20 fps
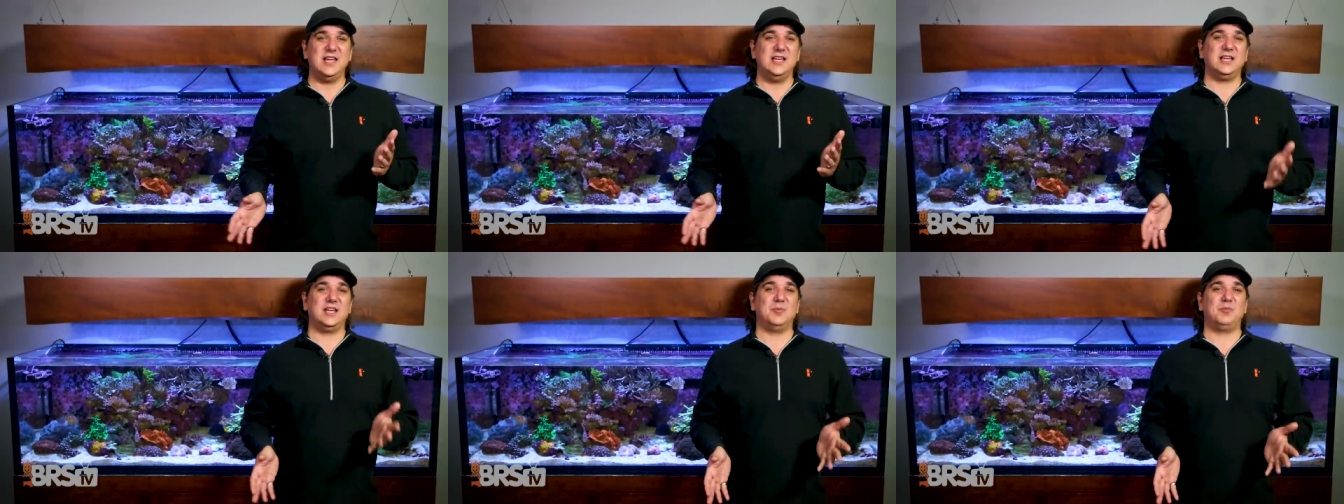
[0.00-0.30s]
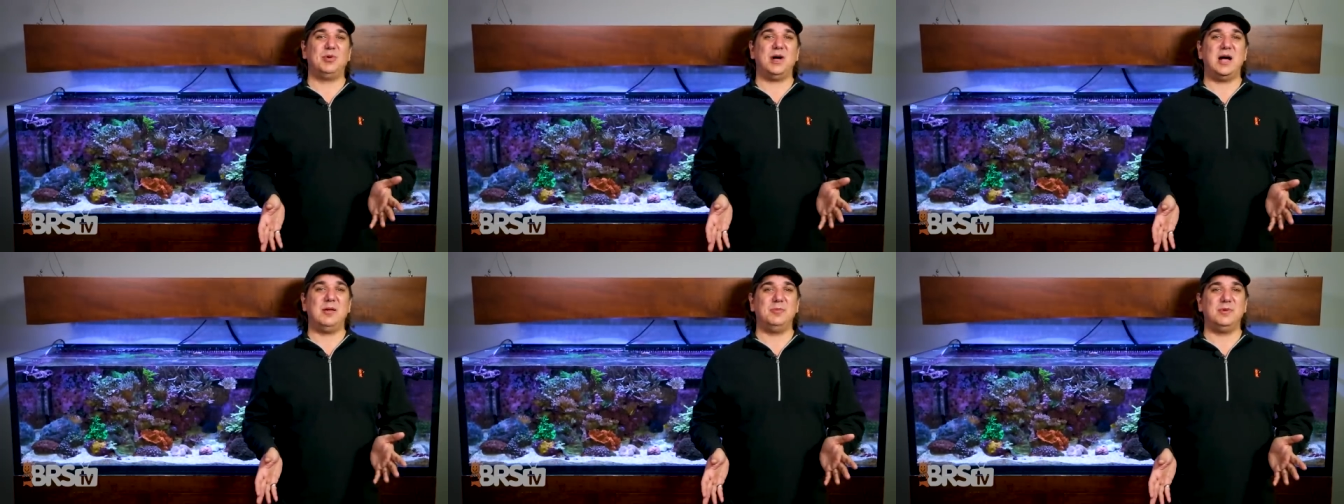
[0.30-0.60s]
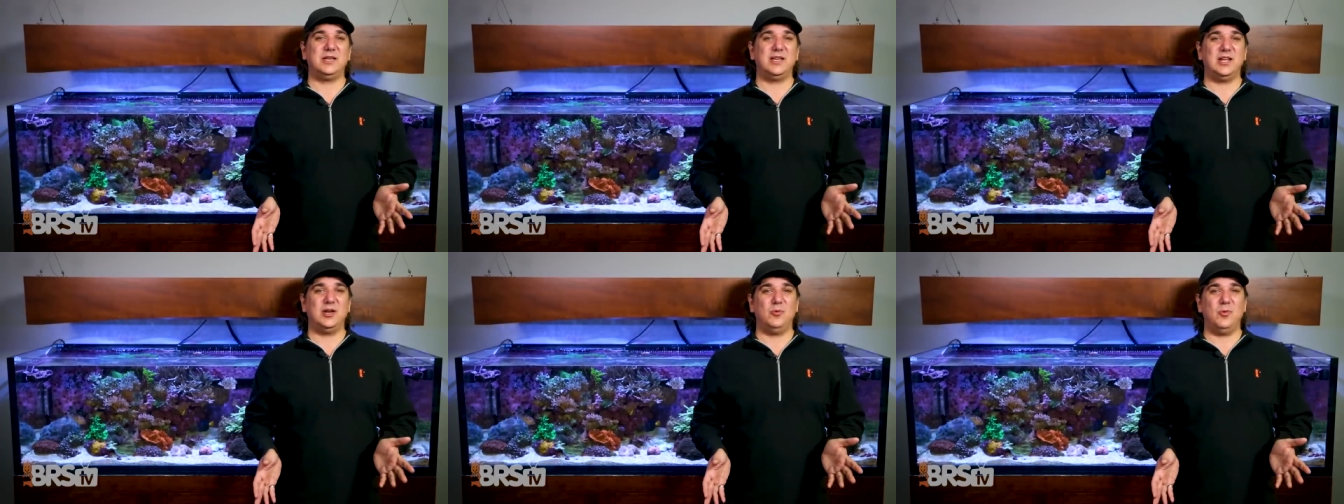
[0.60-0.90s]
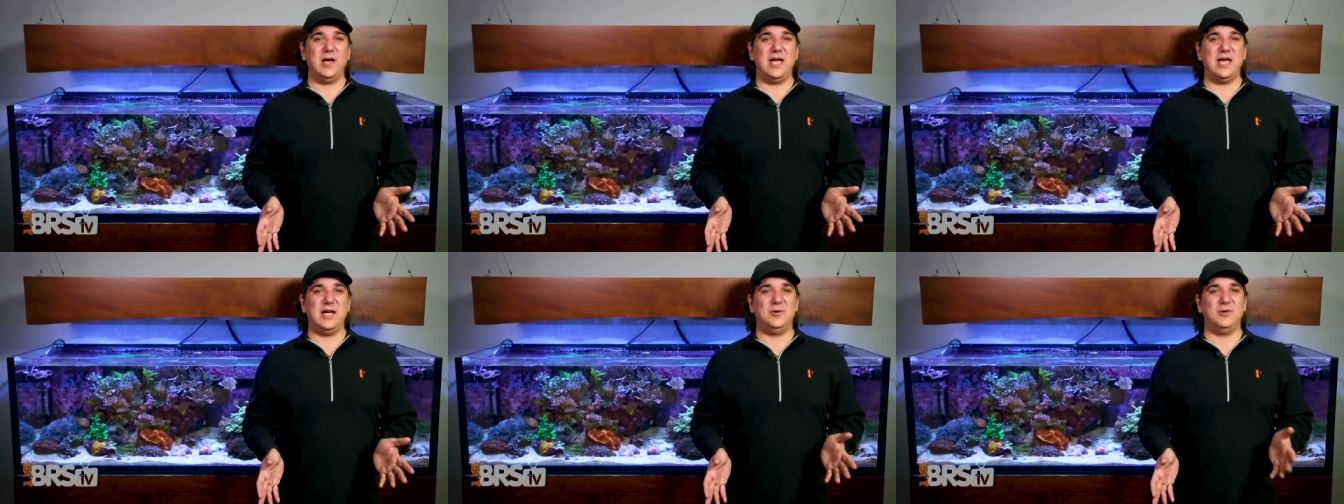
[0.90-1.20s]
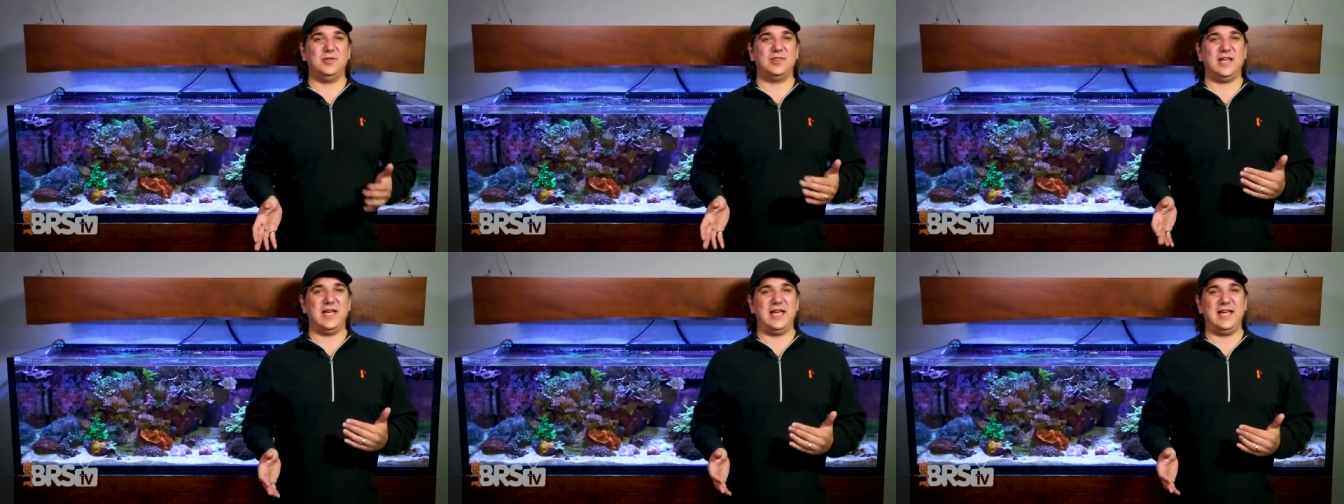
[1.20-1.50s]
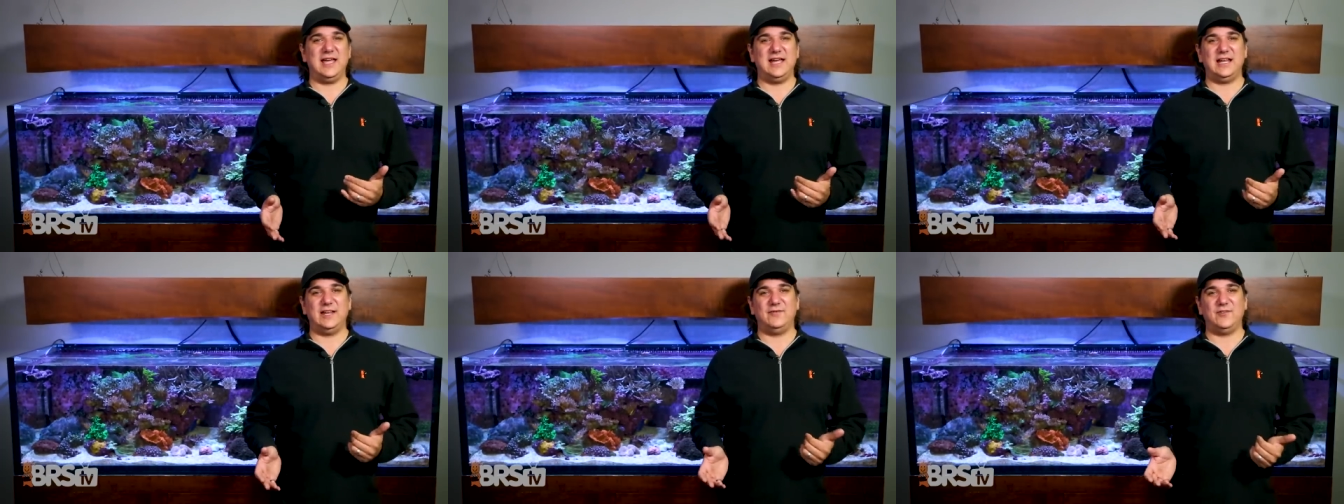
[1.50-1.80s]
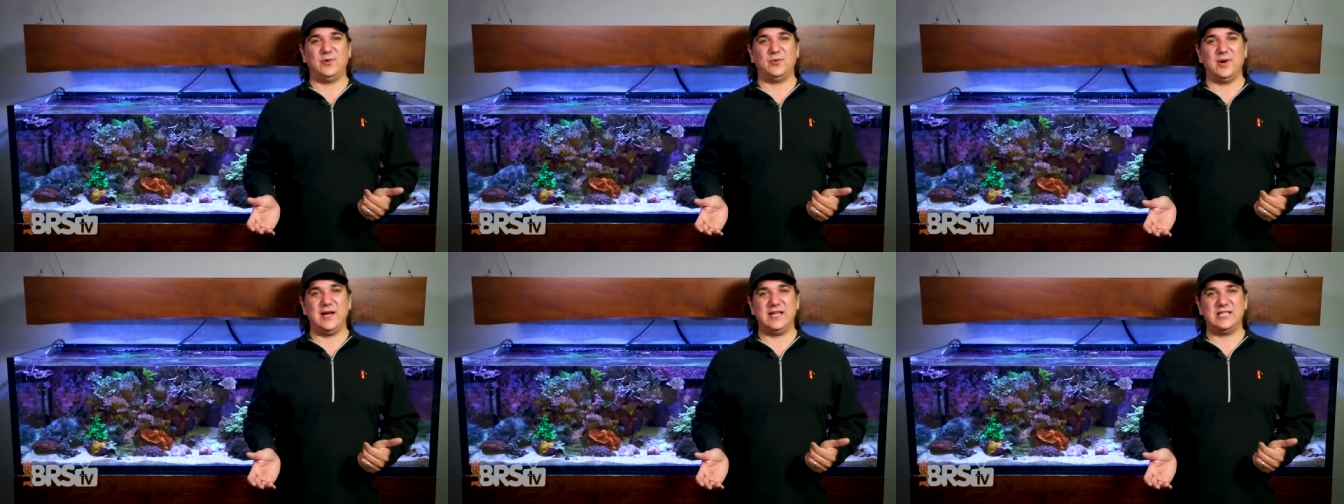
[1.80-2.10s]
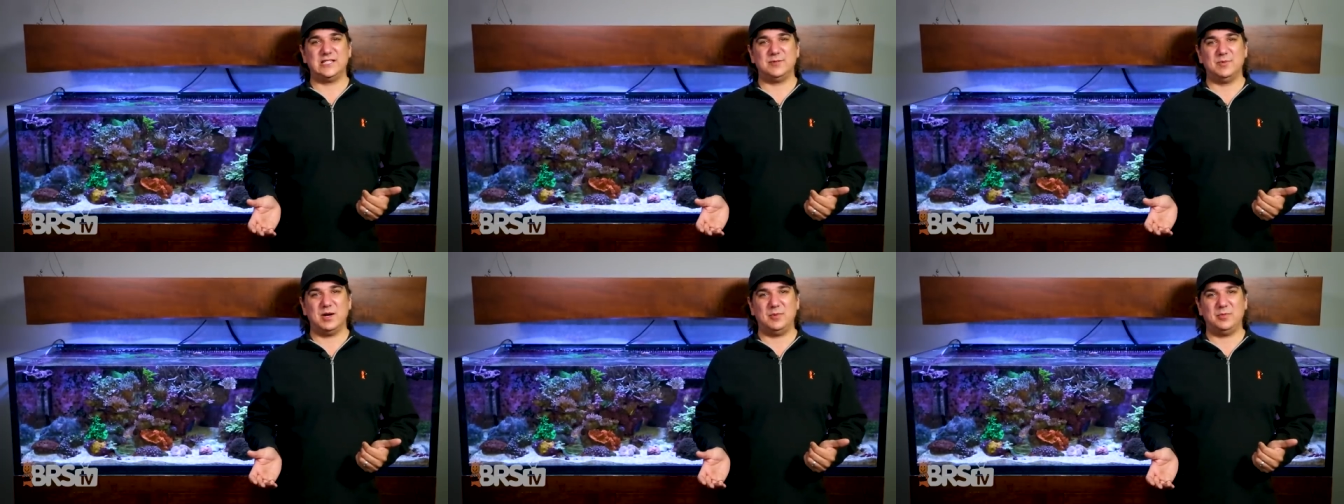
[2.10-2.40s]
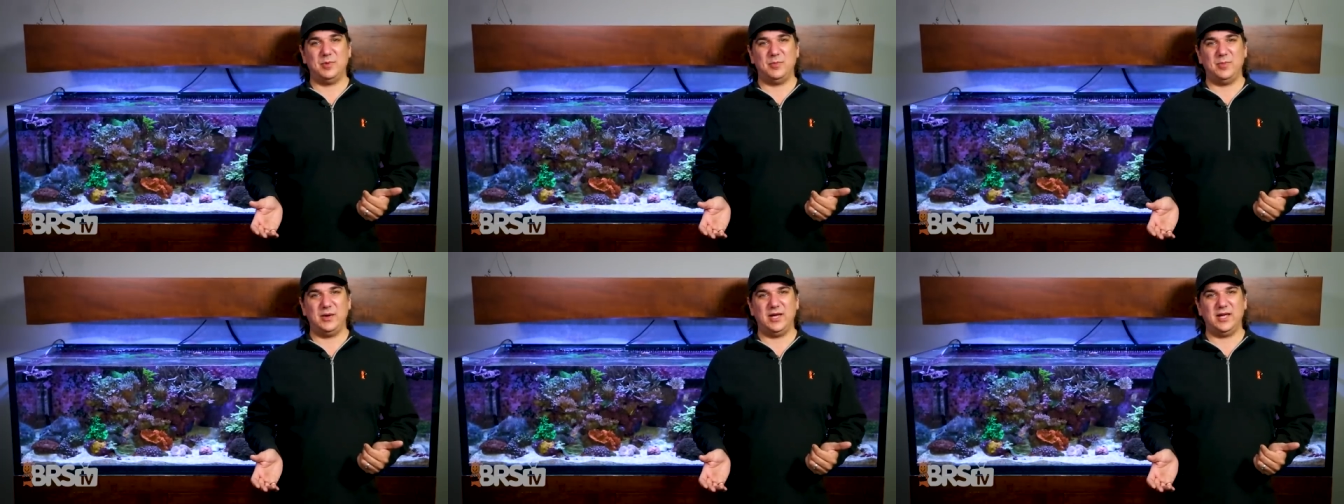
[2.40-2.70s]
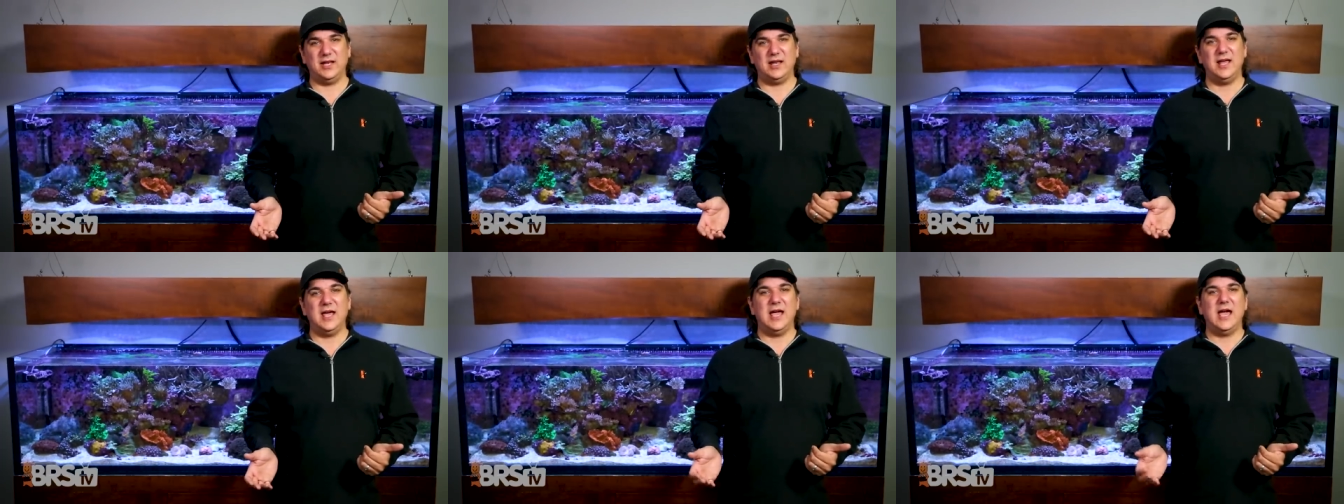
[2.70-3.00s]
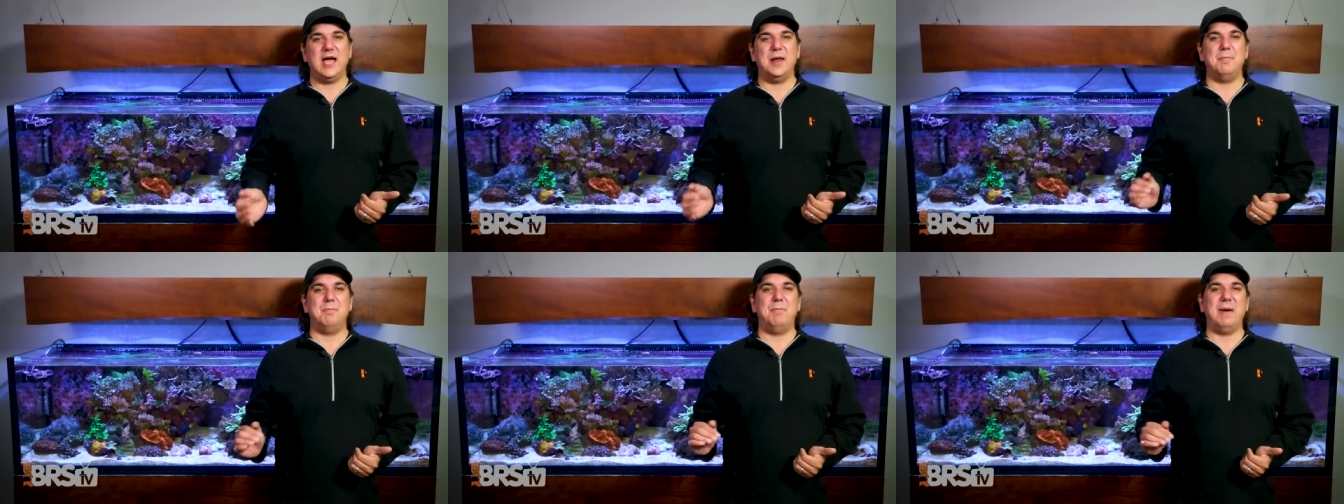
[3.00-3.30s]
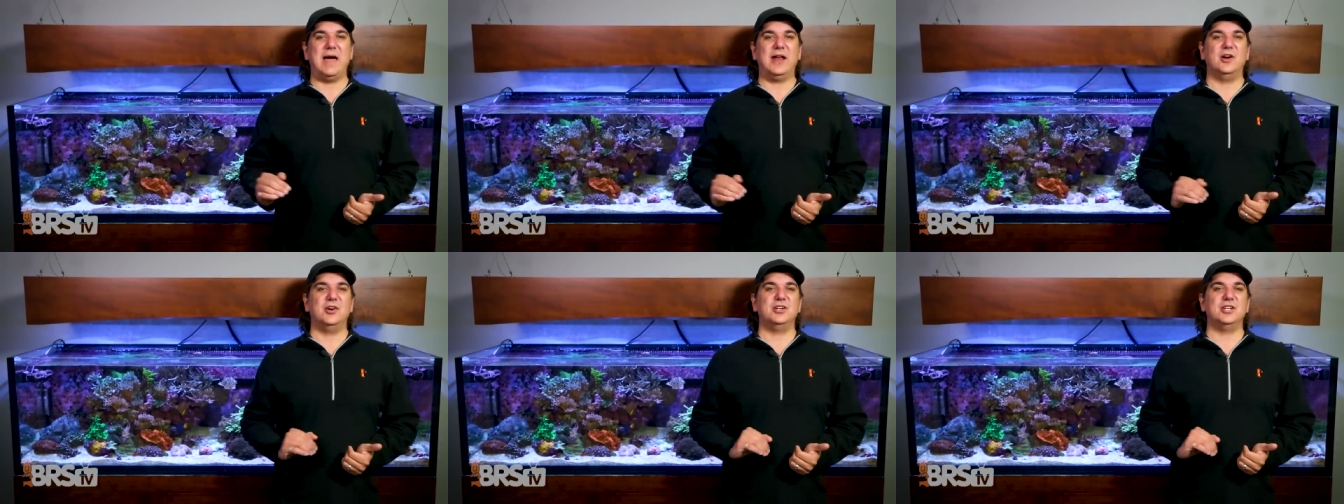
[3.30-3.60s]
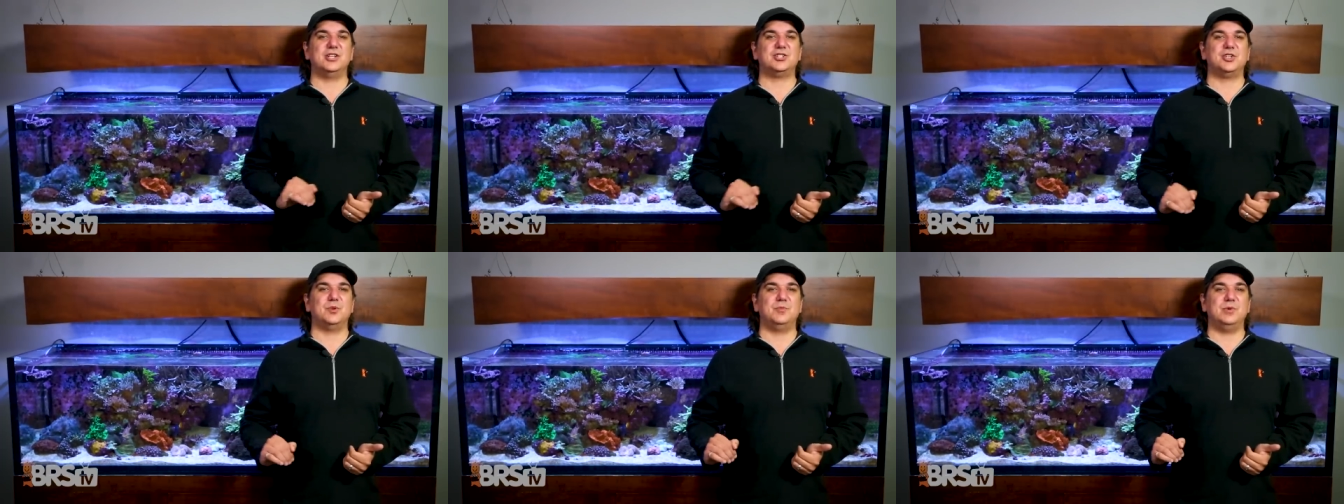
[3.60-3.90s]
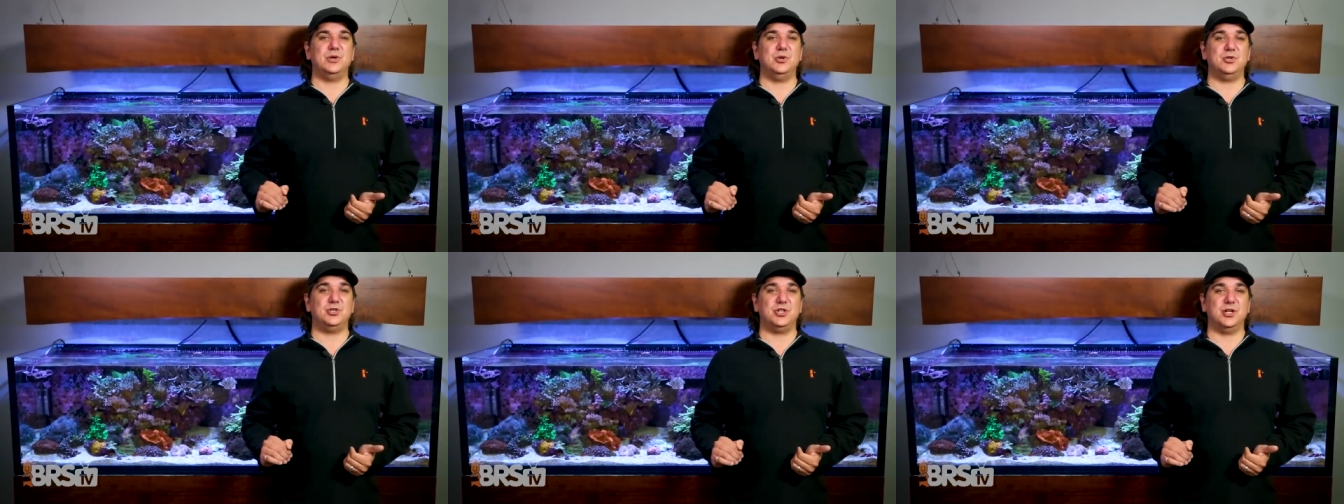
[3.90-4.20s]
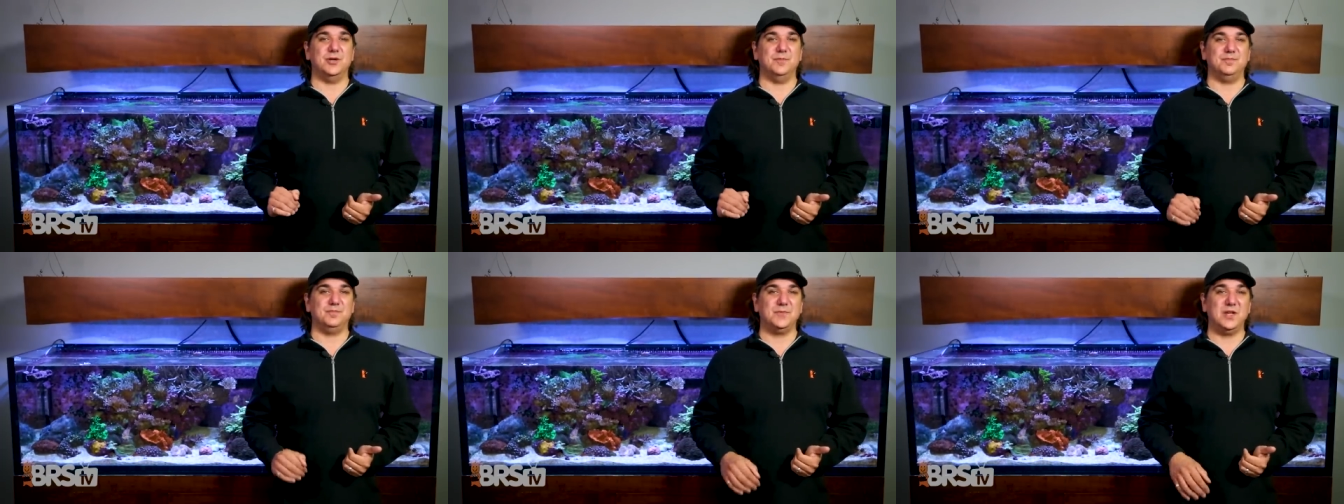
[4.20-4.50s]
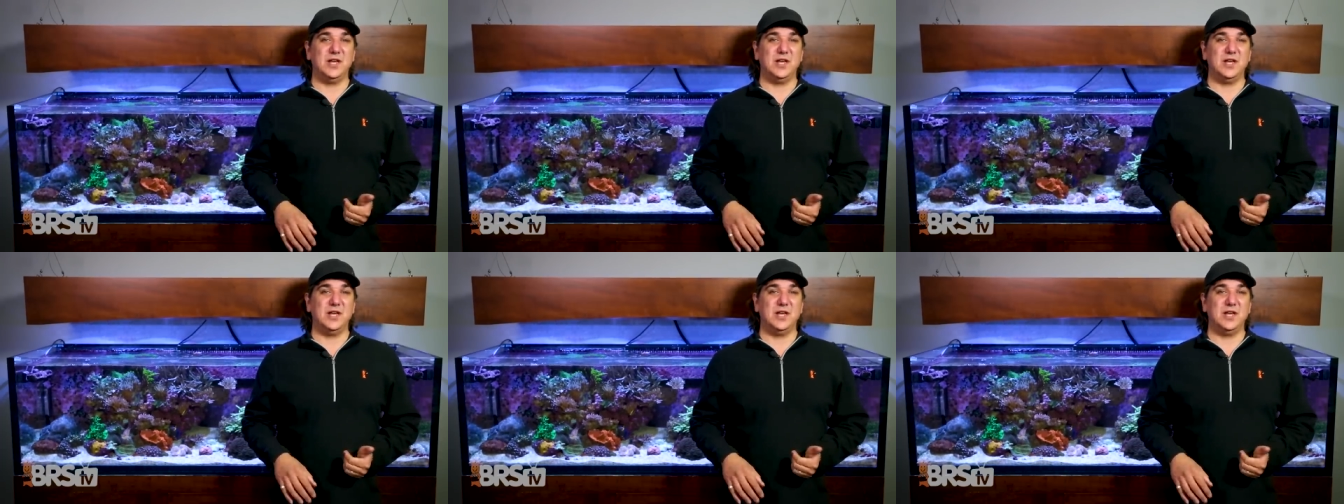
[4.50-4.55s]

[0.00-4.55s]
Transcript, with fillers: You could probably get away with eight if you raise them up a bit and better distribution.